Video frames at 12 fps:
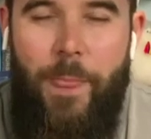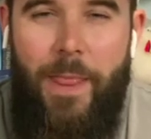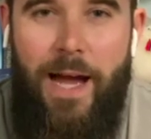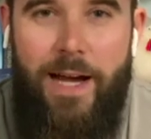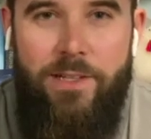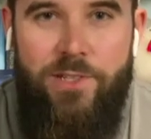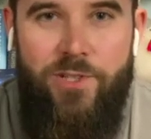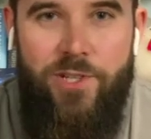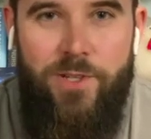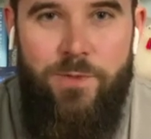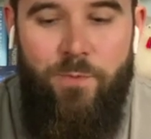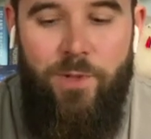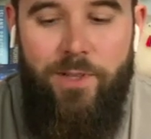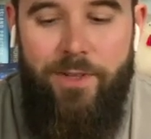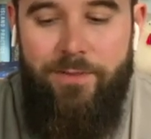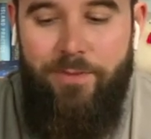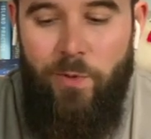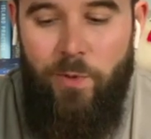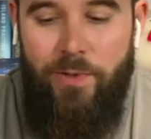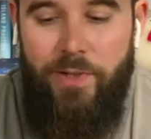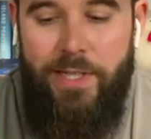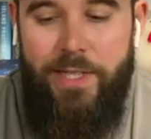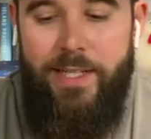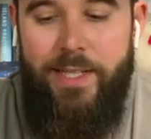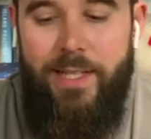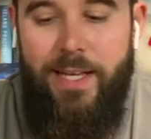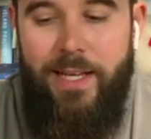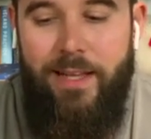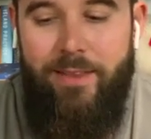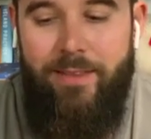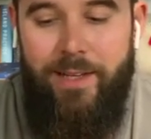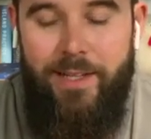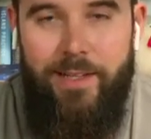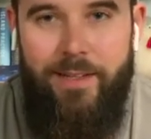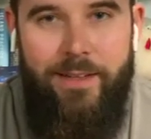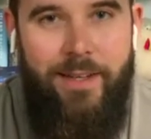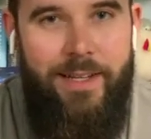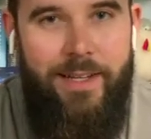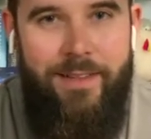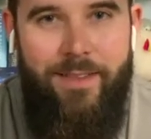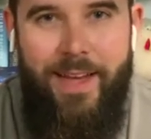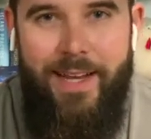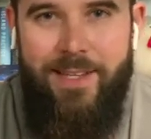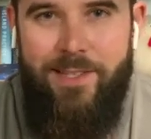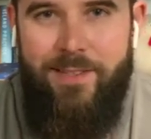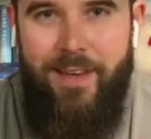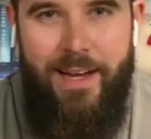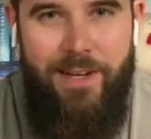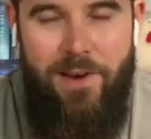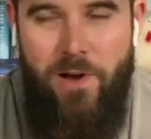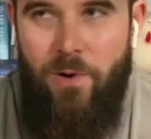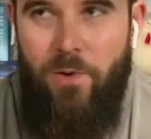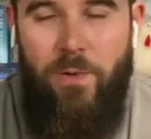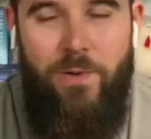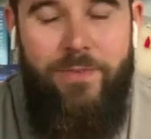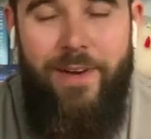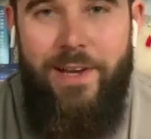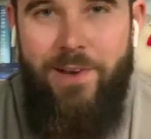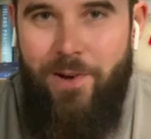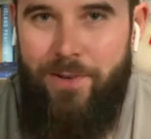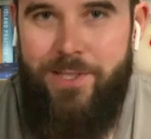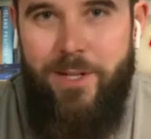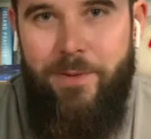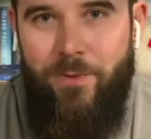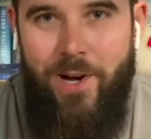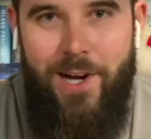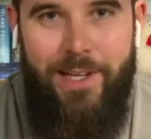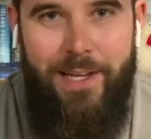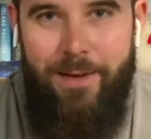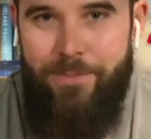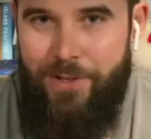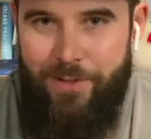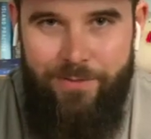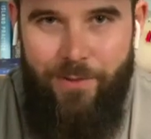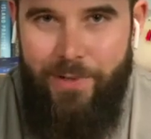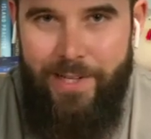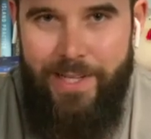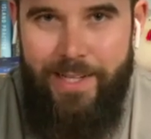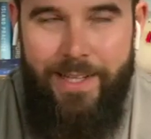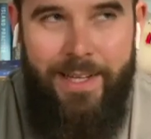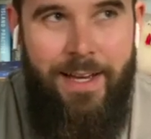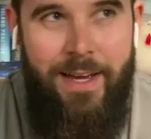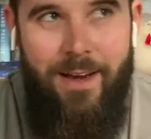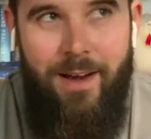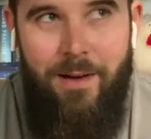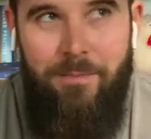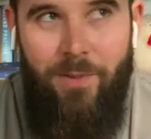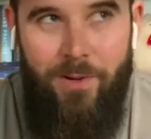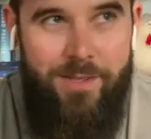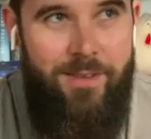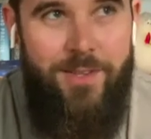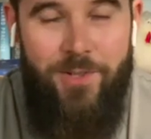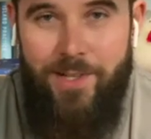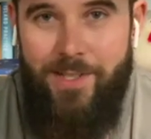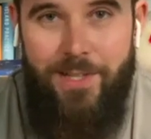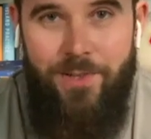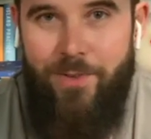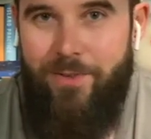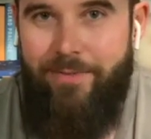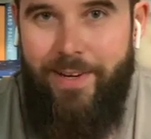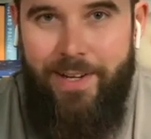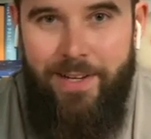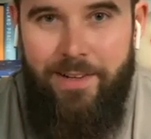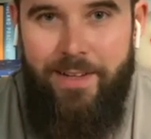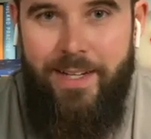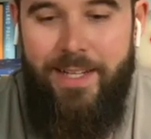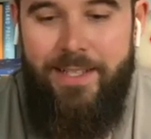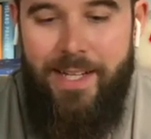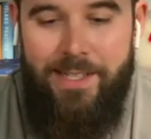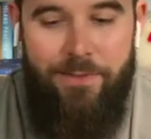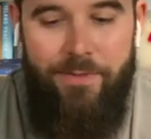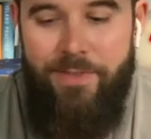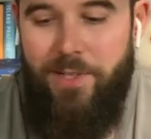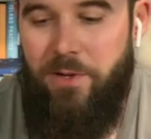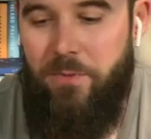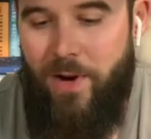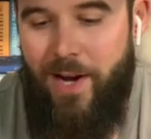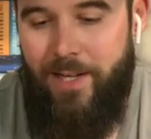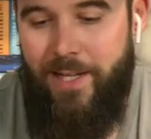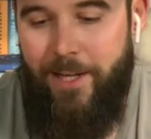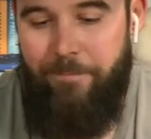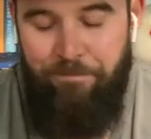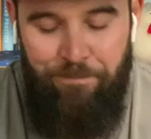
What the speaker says: I just will avoid anything that is, if I know it's going to be rocky, I'm going to avoid it. Most of the trails I do are very technical, very rocky.